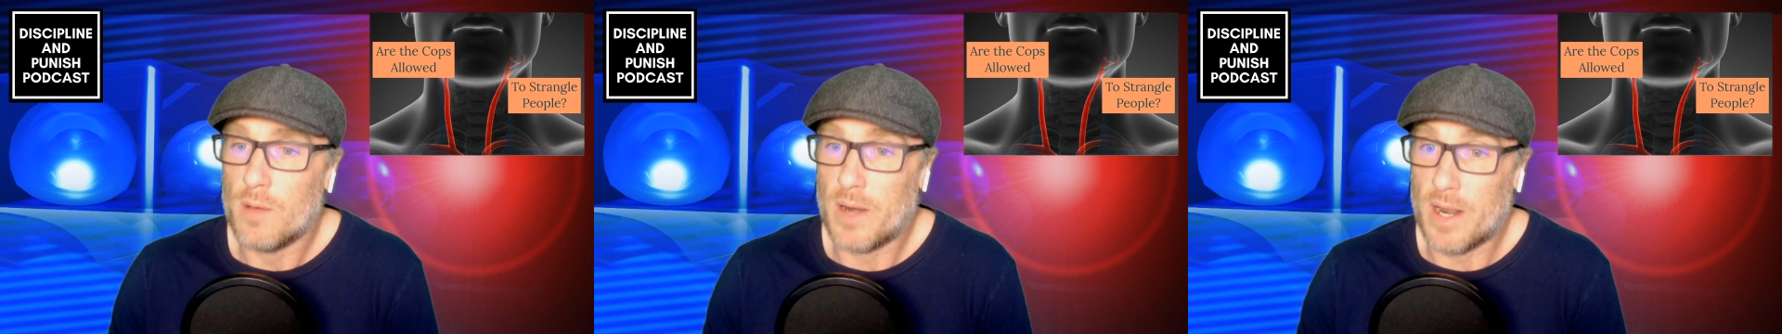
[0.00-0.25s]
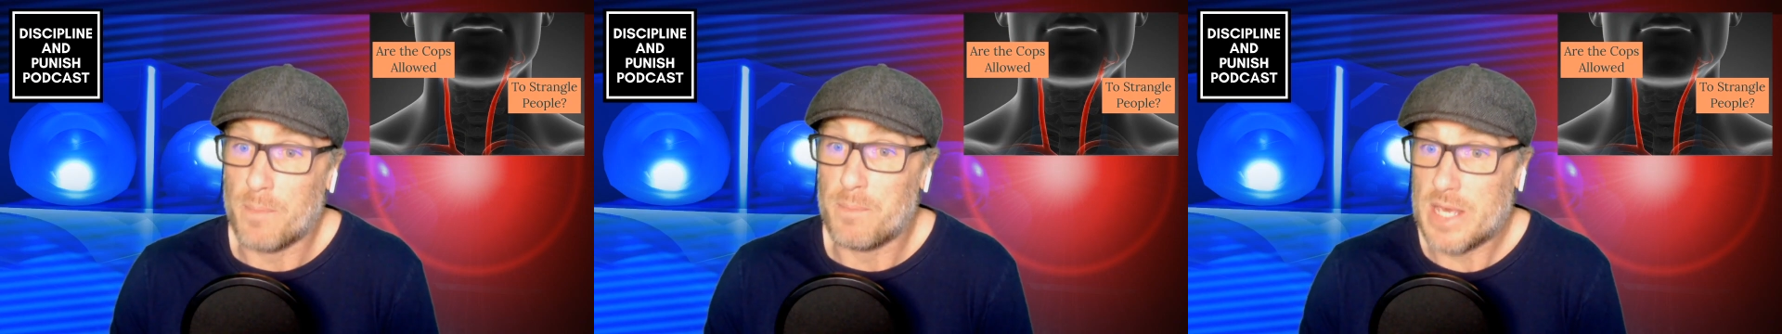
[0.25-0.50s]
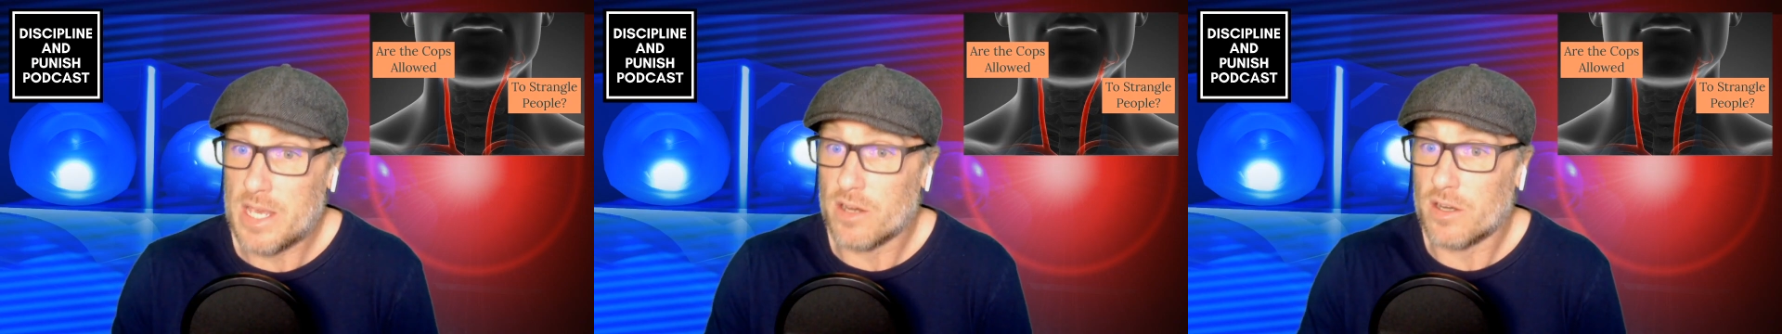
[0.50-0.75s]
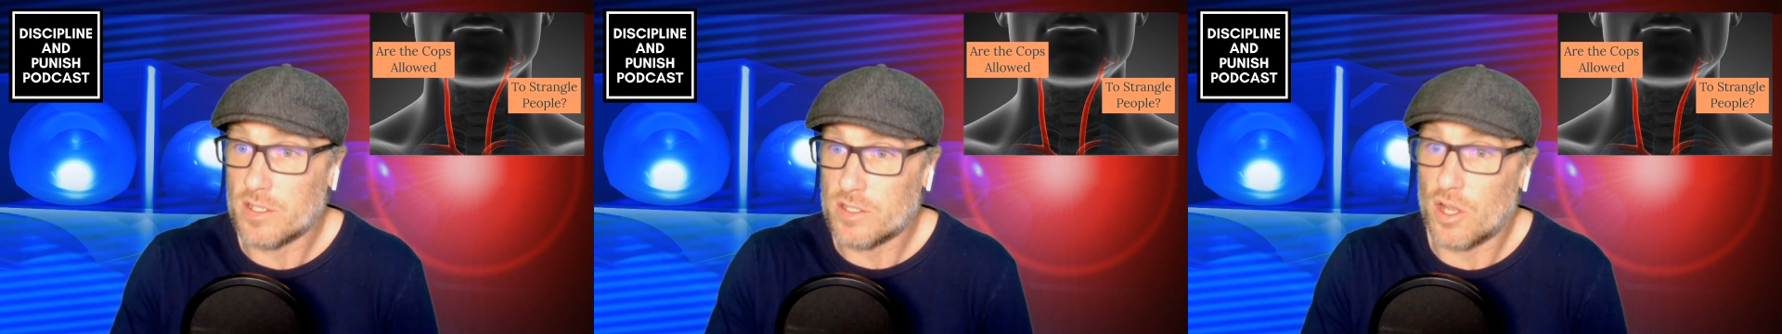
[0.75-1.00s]
but it
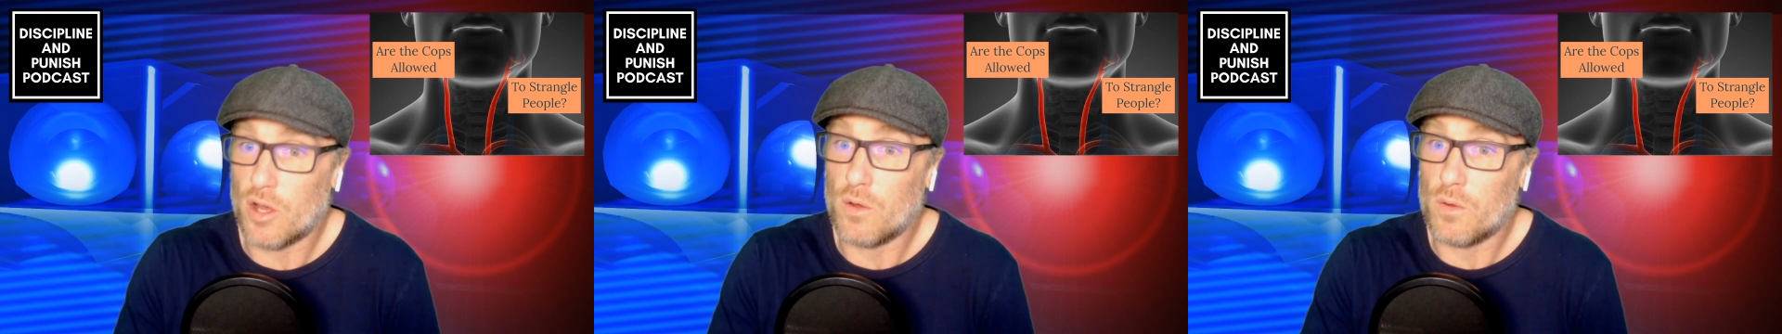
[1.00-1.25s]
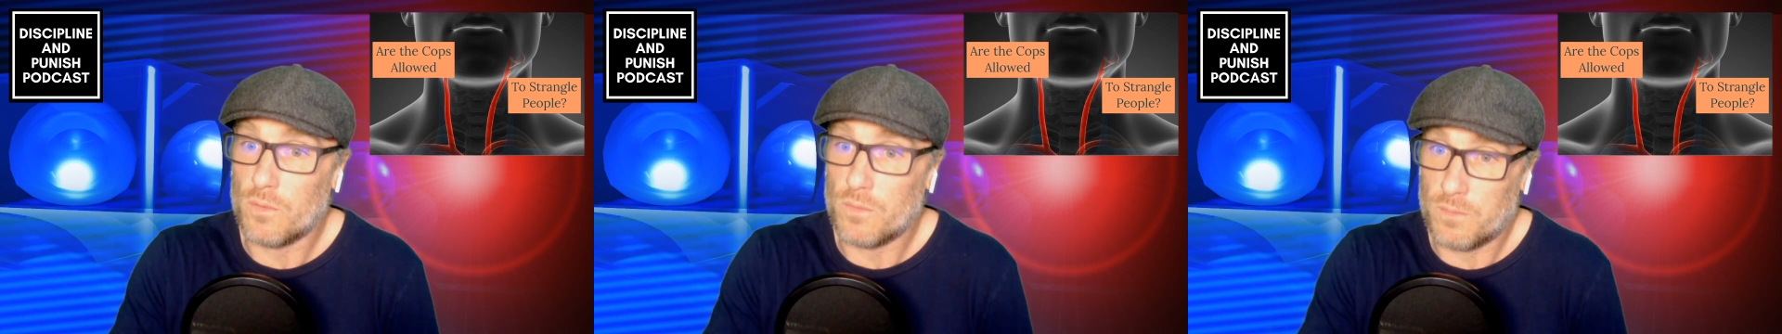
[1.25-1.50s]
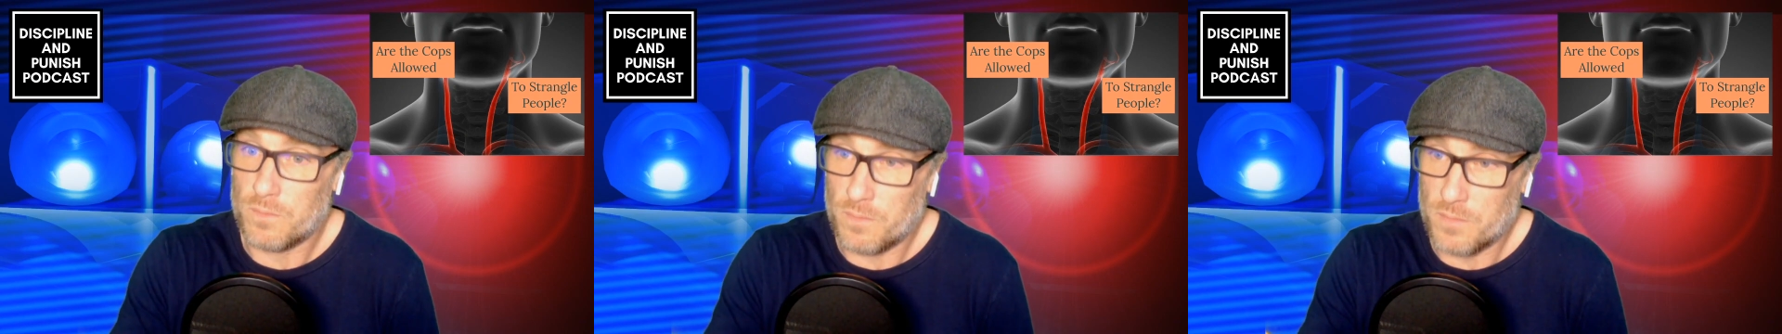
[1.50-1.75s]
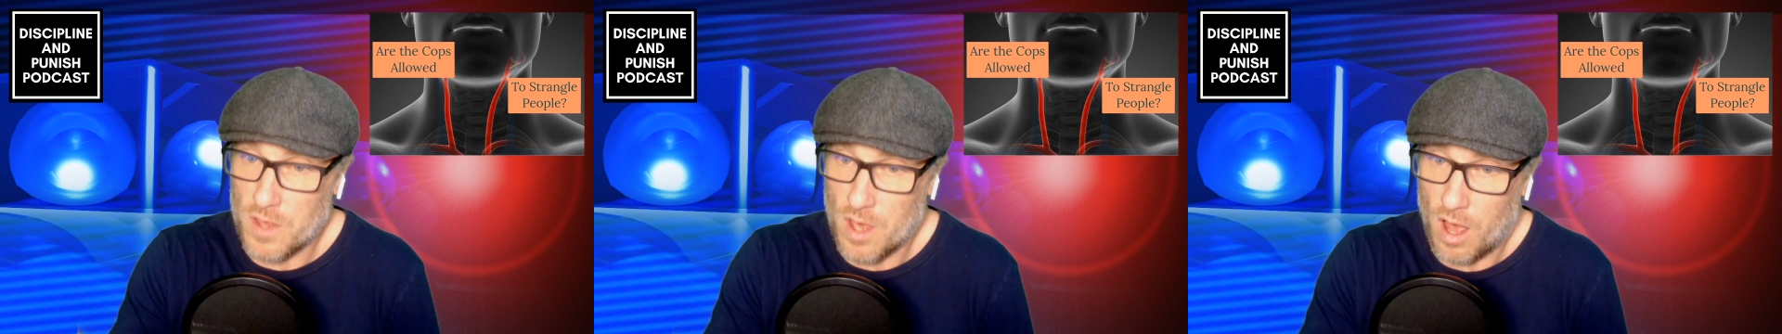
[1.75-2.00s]
appeared as though
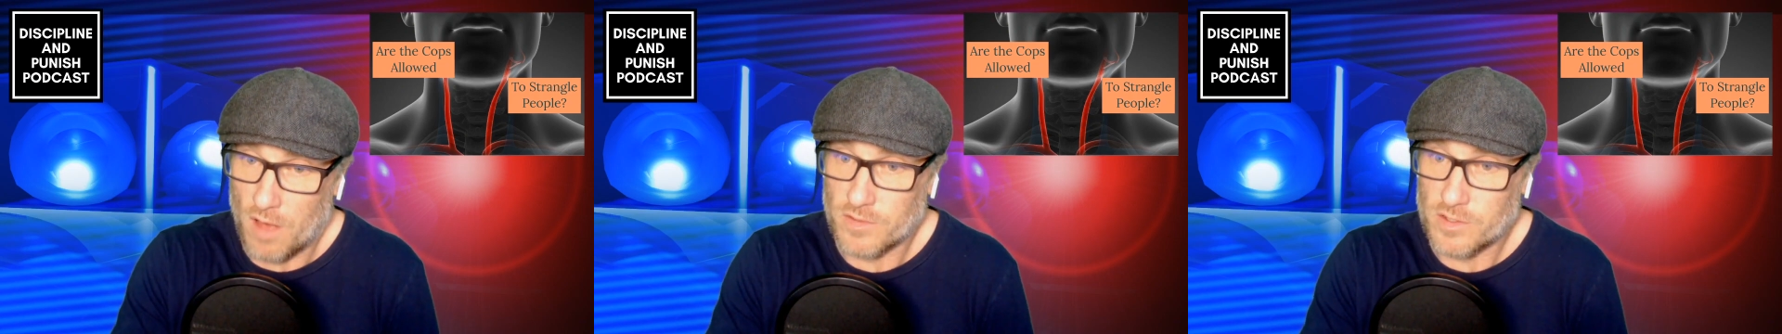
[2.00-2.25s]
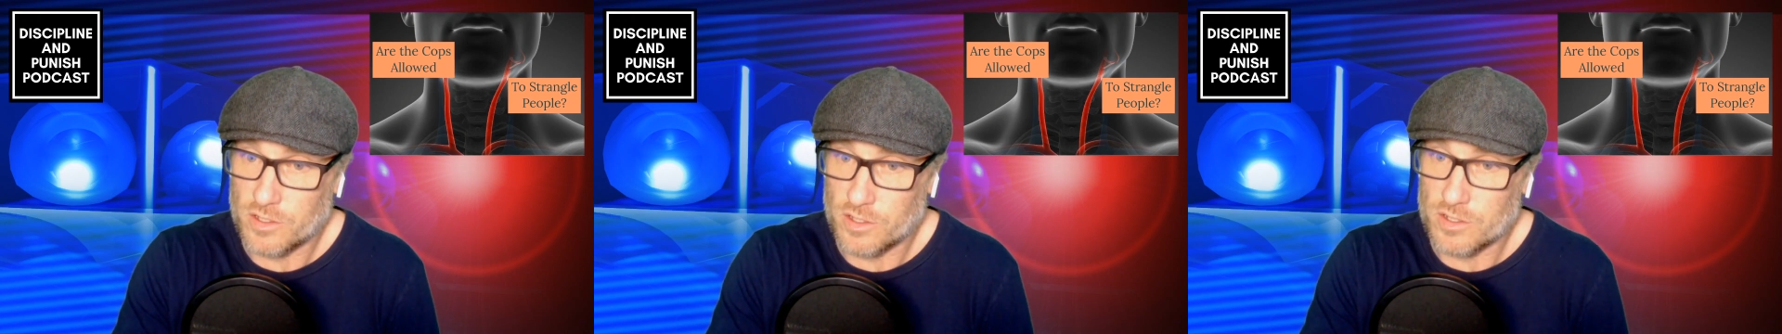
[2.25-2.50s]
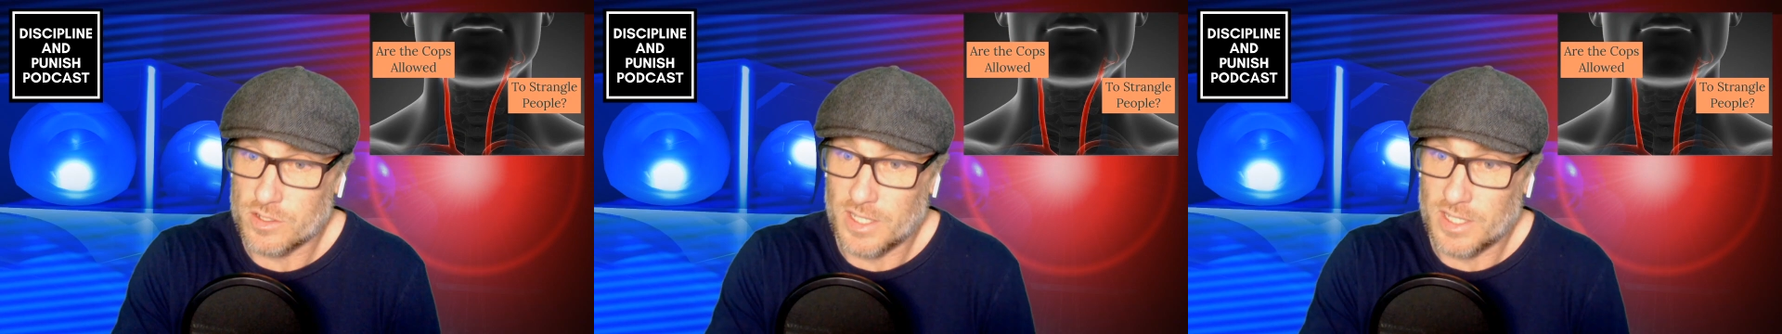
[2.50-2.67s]
the officer's